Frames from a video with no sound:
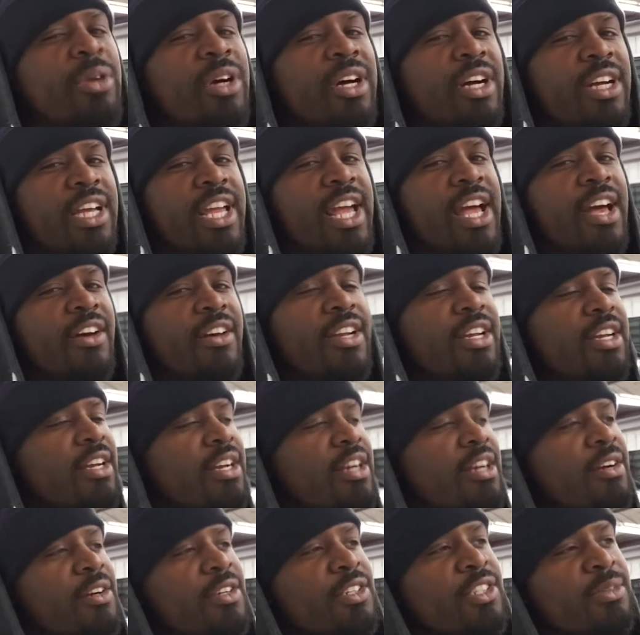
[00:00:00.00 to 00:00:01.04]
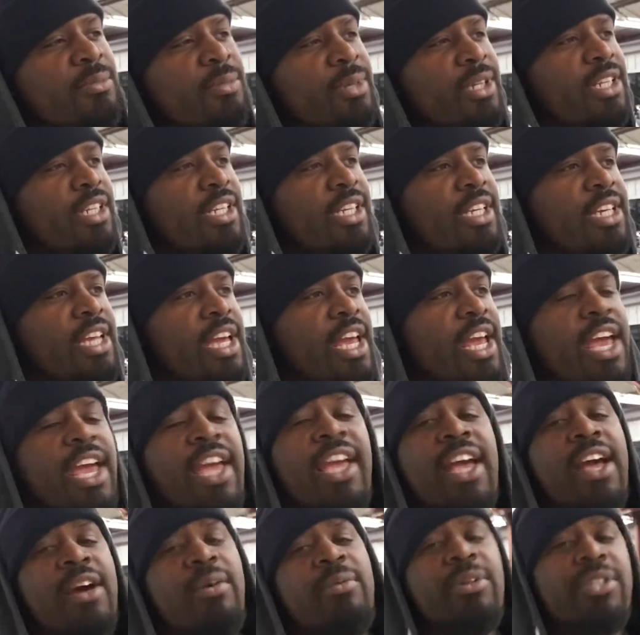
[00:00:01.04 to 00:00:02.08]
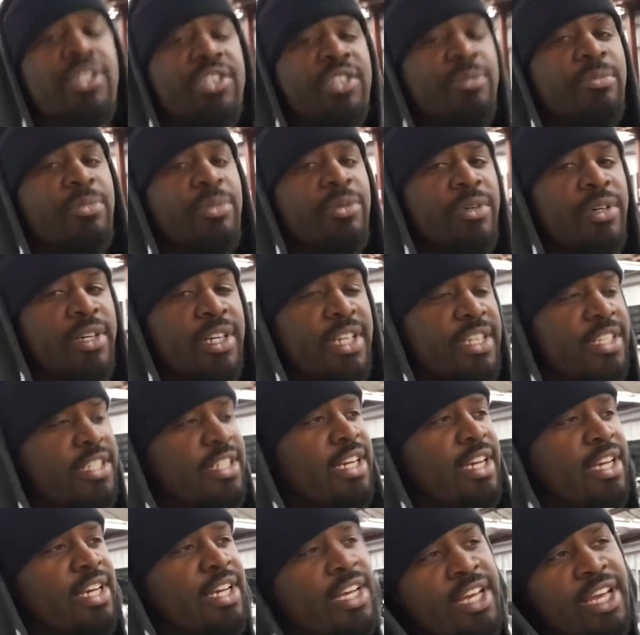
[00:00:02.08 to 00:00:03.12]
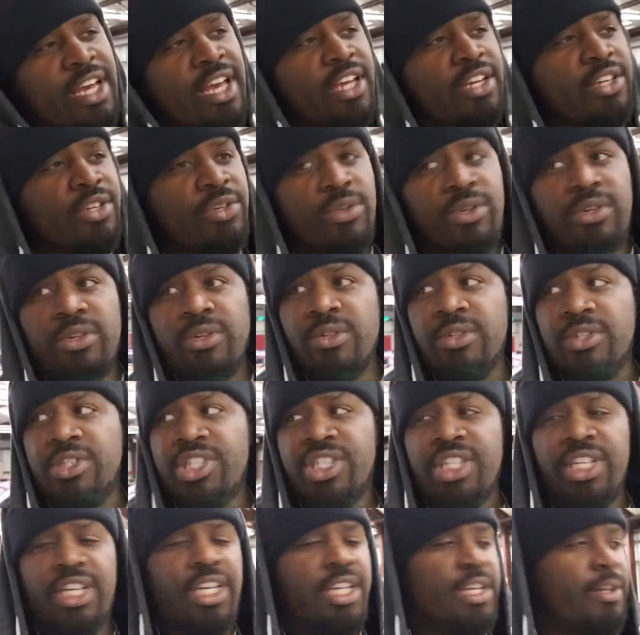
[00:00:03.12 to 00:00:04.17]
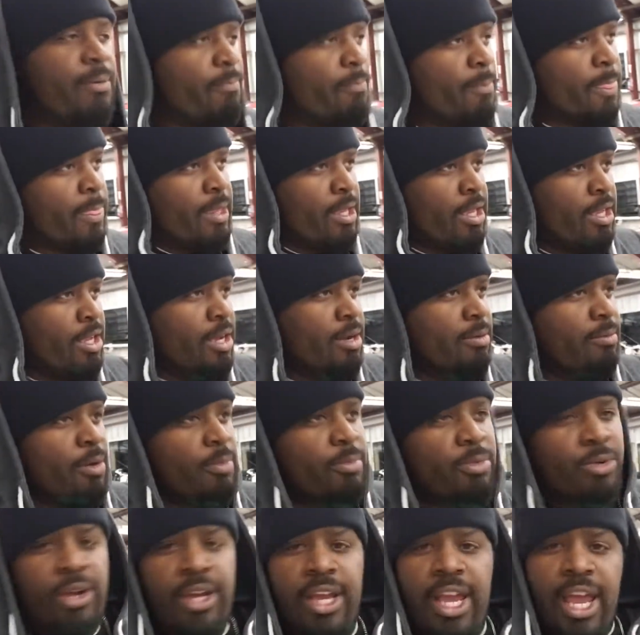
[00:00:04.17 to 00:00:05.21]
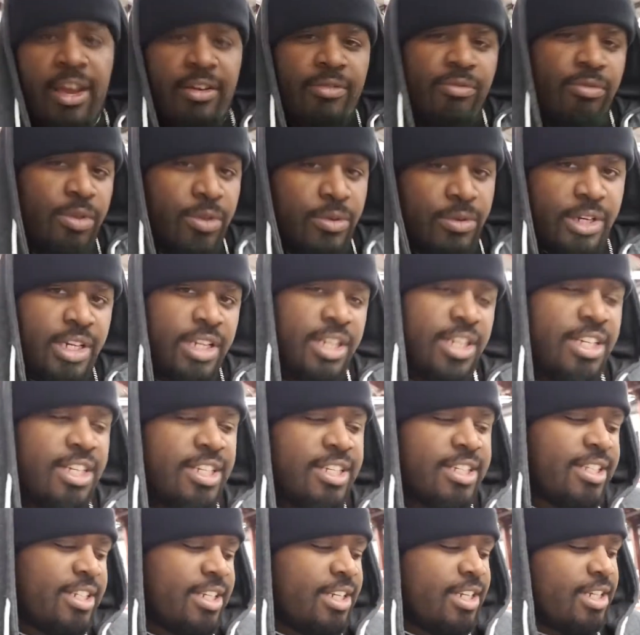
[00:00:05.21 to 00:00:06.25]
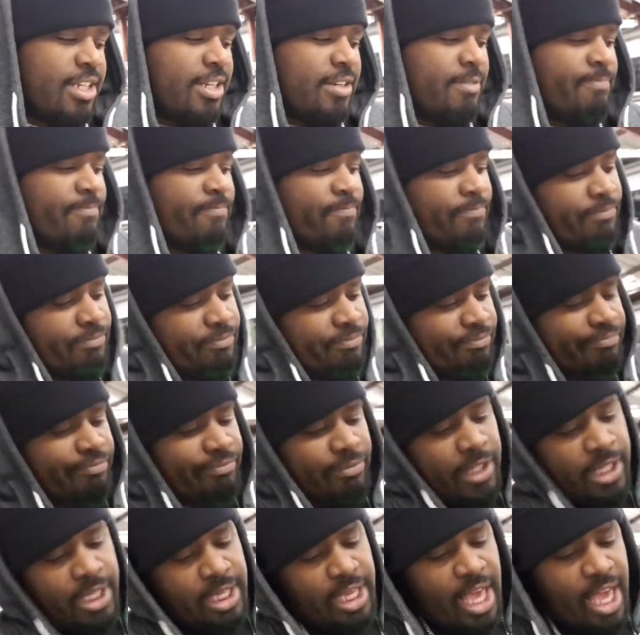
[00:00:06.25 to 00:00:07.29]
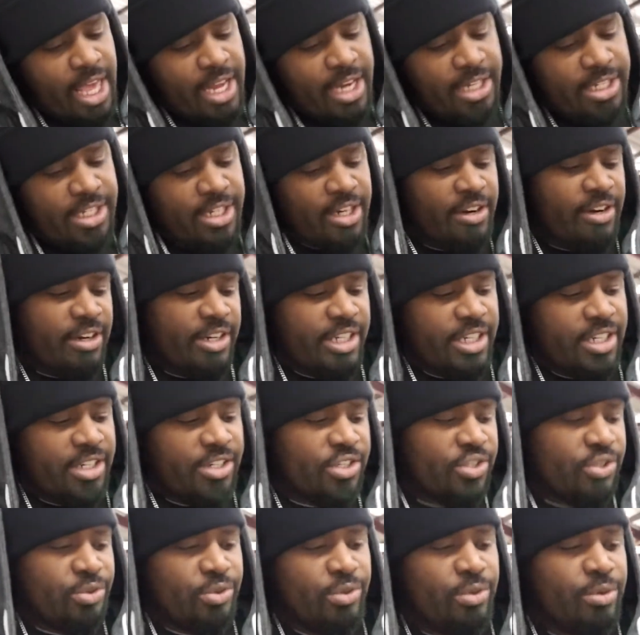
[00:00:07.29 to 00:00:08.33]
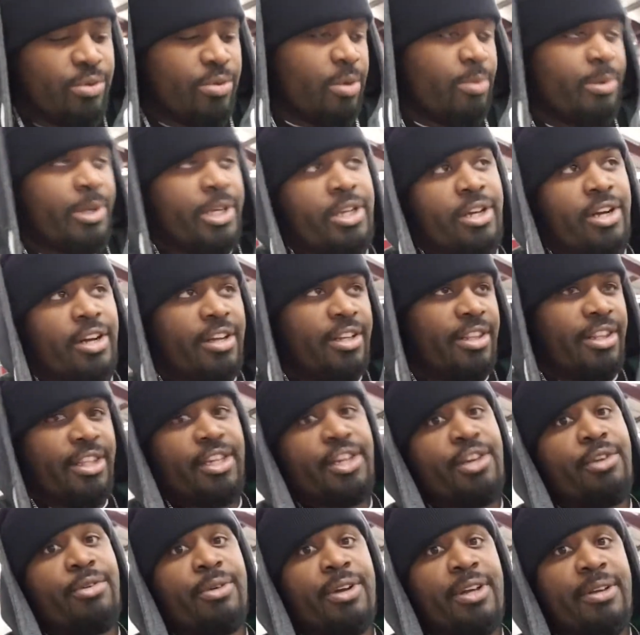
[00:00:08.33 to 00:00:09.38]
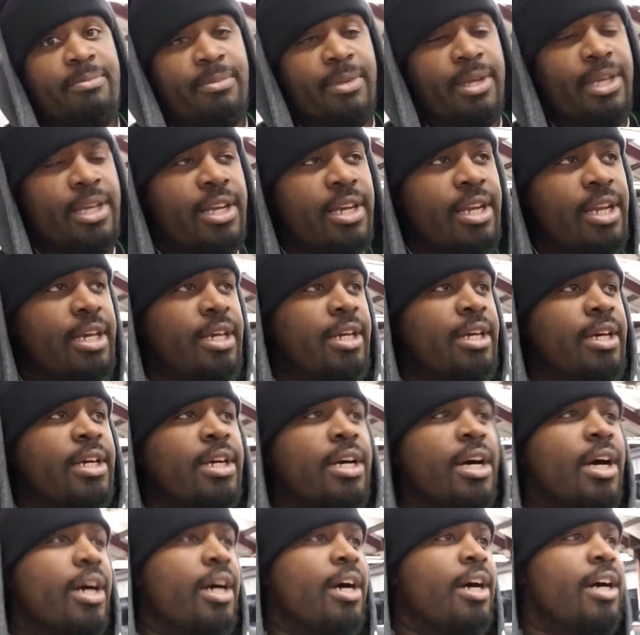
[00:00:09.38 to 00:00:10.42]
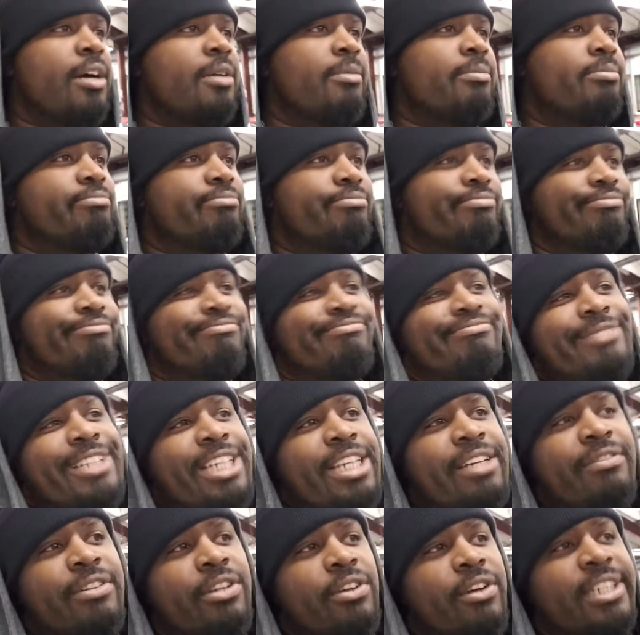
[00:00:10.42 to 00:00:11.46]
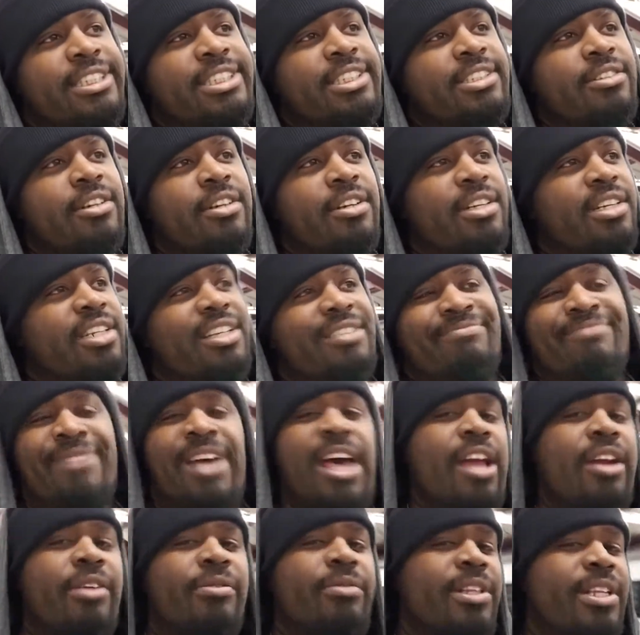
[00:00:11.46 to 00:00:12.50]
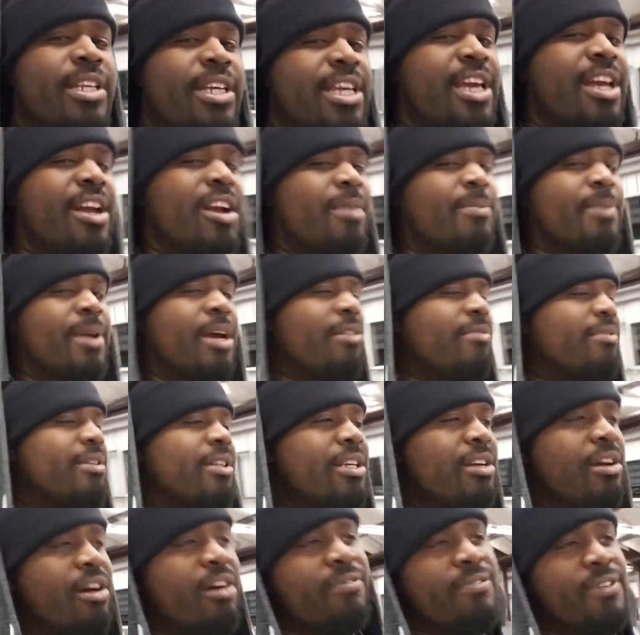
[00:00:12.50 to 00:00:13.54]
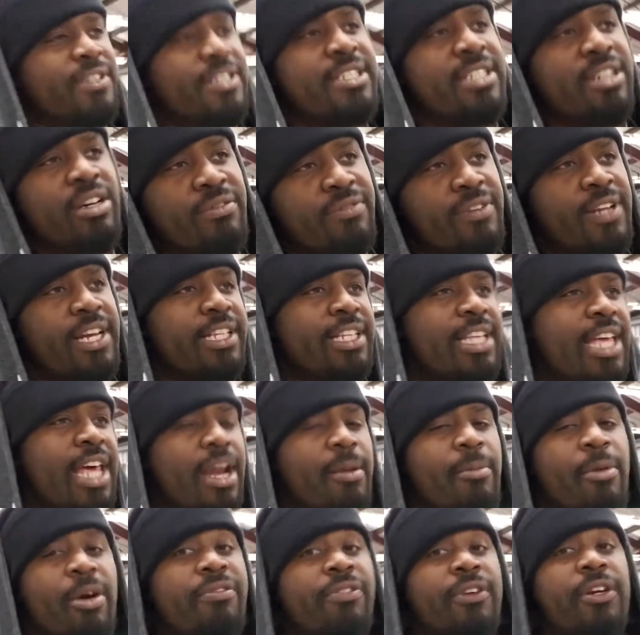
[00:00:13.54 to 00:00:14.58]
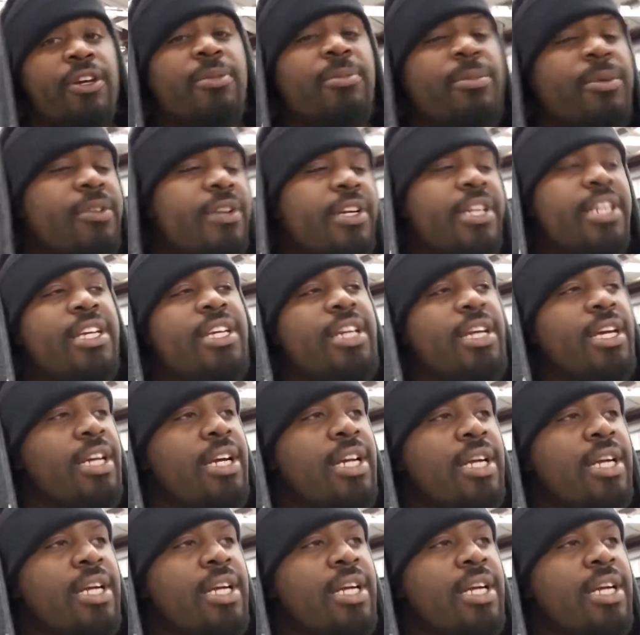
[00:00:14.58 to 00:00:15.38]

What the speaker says: bug out. Ultimately, hang out with your boys and do cool shit. My boy got rooted in the scene. It kind of turned into what we call the cream meet. Even though I started it, I don't really care. I'm not really all for self like that. I'm all for community.